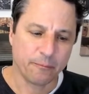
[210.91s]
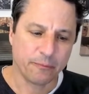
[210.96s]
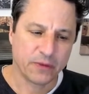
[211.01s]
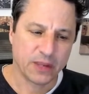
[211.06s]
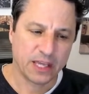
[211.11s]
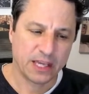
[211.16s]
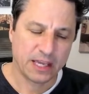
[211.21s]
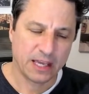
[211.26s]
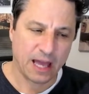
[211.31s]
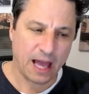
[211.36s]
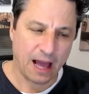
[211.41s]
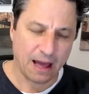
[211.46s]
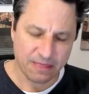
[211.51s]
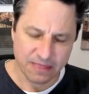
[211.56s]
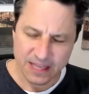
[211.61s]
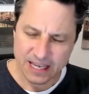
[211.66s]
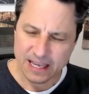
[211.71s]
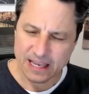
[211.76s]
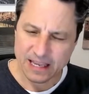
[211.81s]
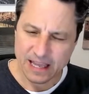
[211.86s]

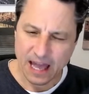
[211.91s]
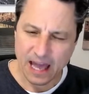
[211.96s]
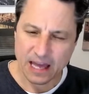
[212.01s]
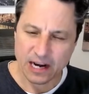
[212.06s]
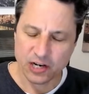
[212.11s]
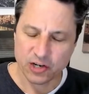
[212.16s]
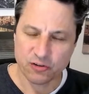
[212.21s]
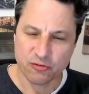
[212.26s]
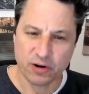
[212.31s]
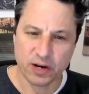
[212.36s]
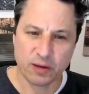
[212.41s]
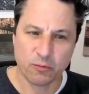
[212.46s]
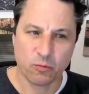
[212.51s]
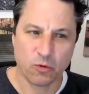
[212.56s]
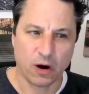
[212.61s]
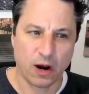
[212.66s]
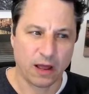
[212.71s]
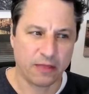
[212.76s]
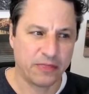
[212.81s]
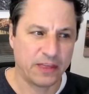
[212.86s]
he had a dream
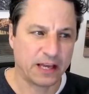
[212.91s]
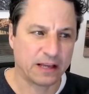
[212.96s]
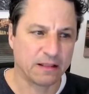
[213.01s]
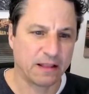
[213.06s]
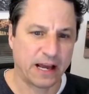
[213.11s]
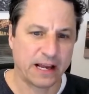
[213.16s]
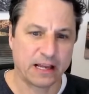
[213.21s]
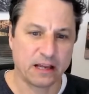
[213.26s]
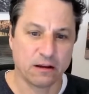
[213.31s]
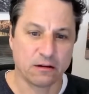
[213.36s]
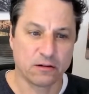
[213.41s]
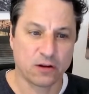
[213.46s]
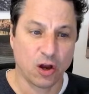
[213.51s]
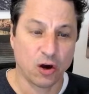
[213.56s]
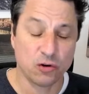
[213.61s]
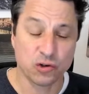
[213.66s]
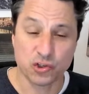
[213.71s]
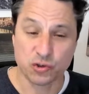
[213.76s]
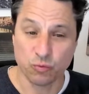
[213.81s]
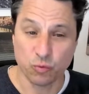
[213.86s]
where I think like
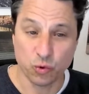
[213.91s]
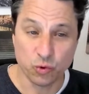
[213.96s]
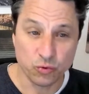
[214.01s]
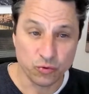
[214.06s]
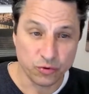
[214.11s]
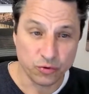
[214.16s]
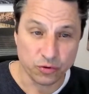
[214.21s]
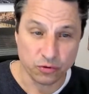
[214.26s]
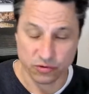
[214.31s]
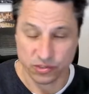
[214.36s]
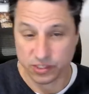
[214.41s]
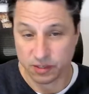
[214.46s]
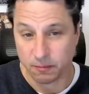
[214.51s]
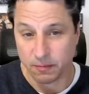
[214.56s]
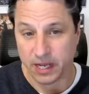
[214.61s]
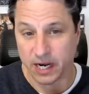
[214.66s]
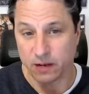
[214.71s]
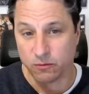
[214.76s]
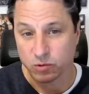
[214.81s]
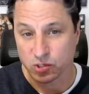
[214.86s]
Coach Wooten or
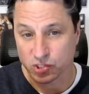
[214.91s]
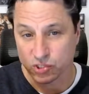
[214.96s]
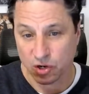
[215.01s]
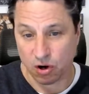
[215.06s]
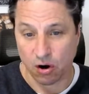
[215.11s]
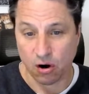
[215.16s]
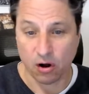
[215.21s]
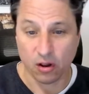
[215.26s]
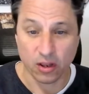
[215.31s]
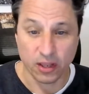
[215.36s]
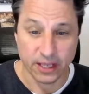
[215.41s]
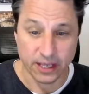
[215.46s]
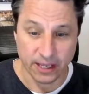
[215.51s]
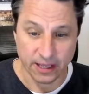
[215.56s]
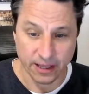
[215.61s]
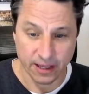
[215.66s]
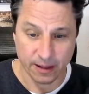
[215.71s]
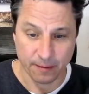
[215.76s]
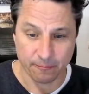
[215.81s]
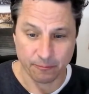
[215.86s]
somebody was calling
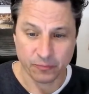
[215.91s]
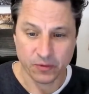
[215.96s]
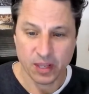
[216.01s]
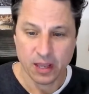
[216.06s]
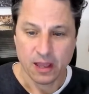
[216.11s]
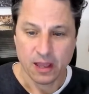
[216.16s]
him.